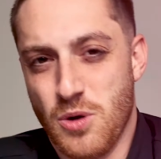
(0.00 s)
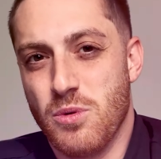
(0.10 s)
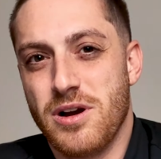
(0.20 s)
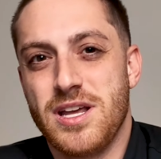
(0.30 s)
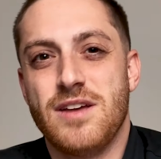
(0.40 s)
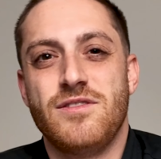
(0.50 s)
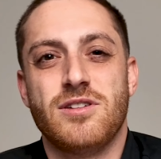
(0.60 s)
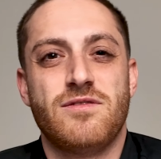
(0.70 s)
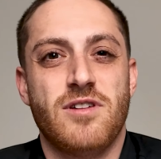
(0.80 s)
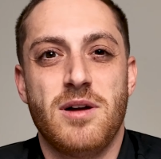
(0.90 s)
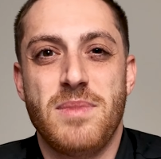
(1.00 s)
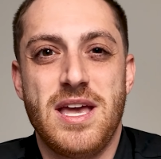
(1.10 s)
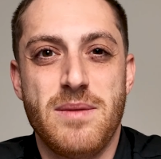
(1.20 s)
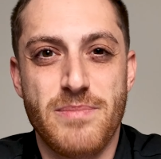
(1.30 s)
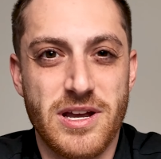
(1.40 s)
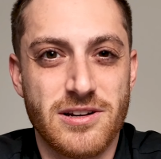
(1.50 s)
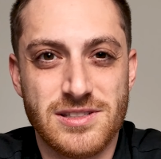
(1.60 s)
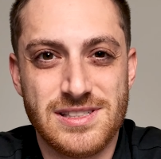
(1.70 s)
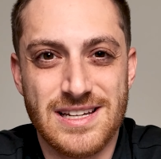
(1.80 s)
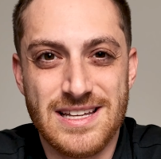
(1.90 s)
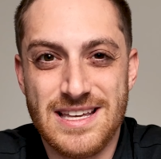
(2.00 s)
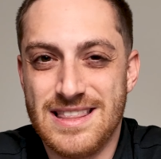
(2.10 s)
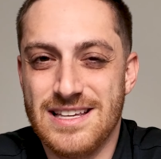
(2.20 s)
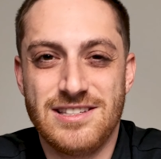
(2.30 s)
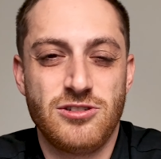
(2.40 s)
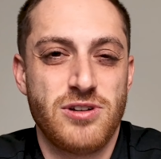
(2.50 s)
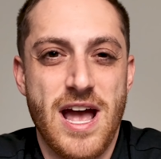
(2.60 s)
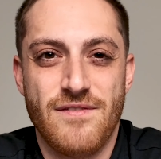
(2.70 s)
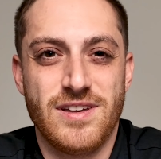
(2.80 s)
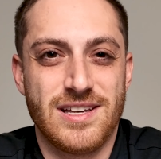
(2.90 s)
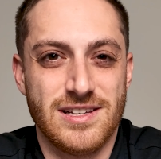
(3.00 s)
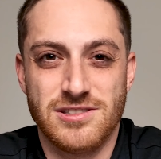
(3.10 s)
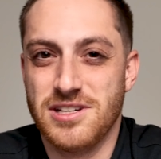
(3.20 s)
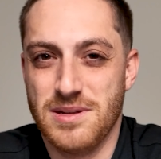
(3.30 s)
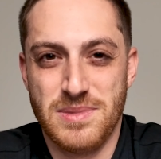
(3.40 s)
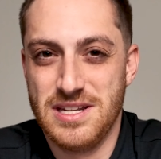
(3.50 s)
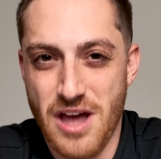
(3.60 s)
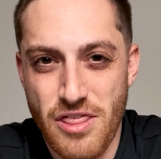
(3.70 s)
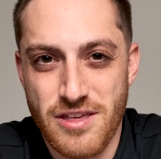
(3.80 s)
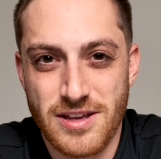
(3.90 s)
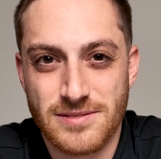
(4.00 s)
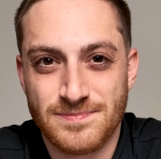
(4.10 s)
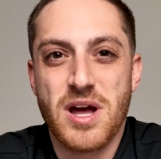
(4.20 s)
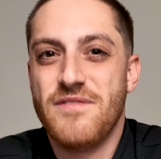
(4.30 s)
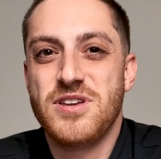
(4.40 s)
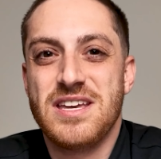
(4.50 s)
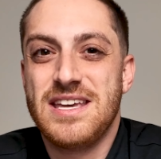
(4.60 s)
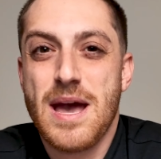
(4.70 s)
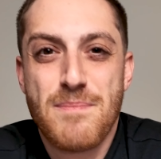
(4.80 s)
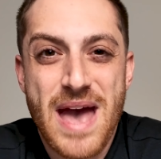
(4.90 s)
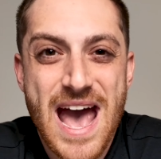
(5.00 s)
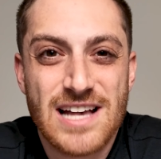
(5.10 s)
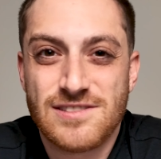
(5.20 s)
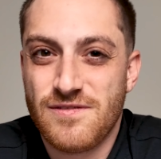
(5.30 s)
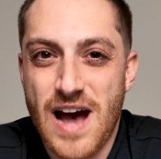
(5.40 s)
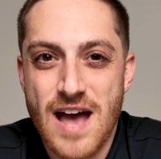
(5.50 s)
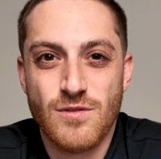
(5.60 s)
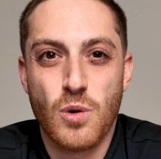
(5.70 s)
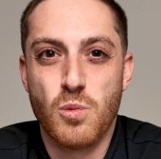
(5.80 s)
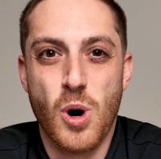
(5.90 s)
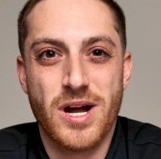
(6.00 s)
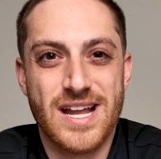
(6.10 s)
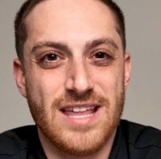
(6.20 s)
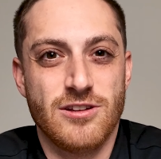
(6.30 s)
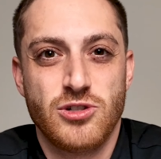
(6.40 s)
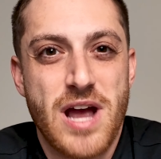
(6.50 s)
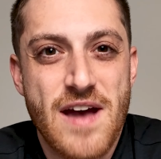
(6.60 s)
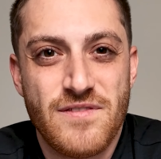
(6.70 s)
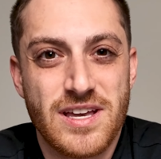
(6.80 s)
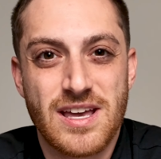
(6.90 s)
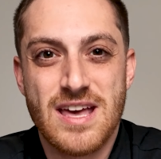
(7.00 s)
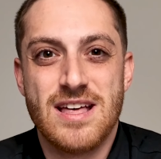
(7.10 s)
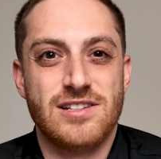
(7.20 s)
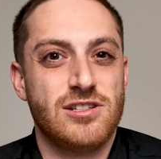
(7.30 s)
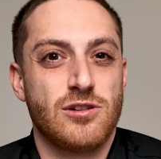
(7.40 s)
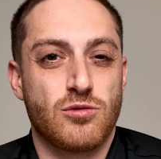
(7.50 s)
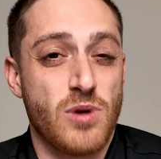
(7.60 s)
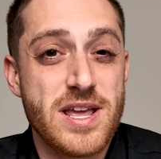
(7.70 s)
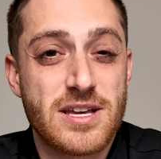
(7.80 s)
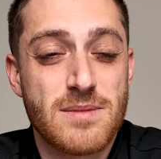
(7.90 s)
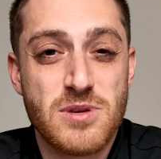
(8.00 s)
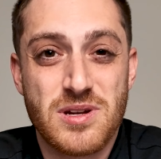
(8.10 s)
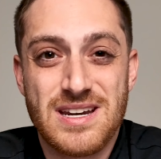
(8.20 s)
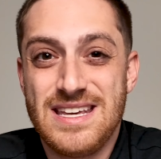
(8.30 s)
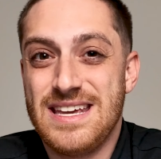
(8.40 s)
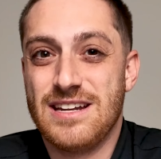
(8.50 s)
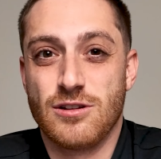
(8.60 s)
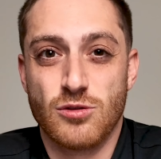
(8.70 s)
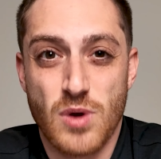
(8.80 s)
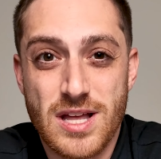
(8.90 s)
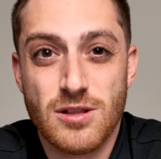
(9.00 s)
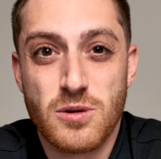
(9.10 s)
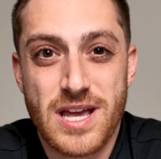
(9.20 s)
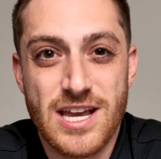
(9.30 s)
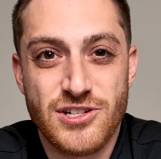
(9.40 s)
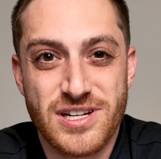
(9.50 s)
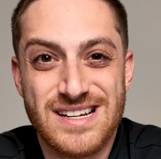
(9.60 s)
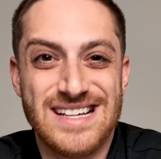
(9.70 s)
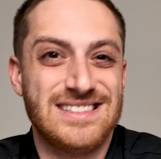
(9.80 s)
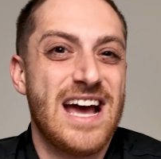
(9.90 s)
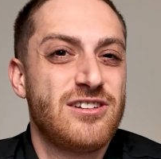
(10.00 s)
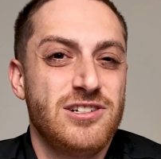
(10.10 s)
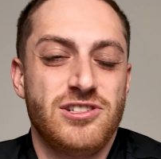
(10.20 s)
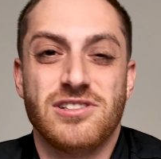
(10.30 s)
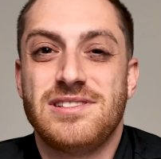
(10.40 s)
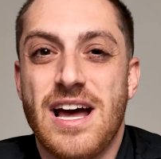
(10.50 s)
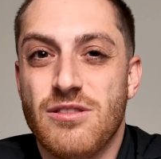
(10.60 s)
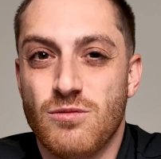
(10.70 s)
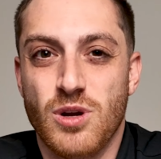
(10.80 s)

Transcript: don't worry, if you're from a bigger city, this traffic is going to be nothing. But if you can get past five oh one and the traffic, this is a great community in a great location. It's actually just down the